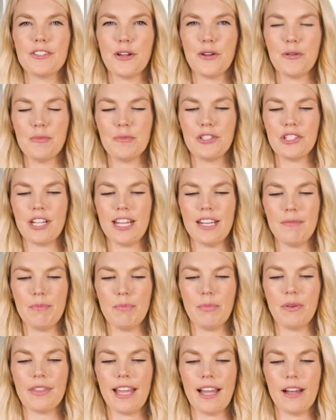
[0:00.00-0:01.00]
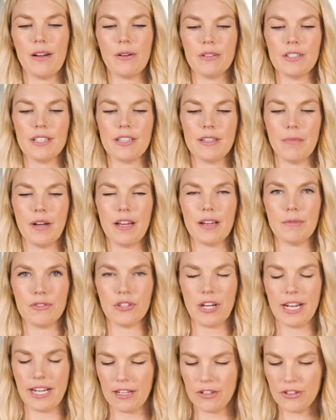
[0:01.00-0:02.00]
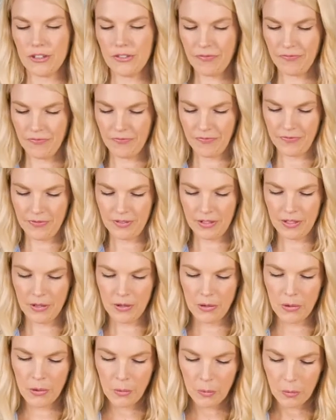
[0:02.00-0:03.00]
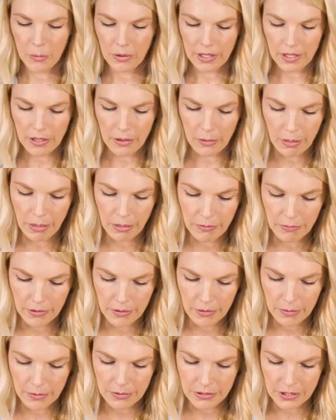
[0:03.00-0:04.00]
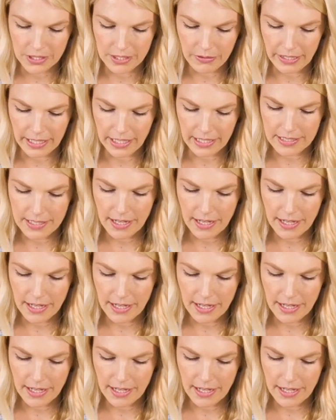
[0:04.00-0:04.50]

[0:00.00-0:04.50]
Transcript: dome shape without the bottom triangle. We're going to go through just right on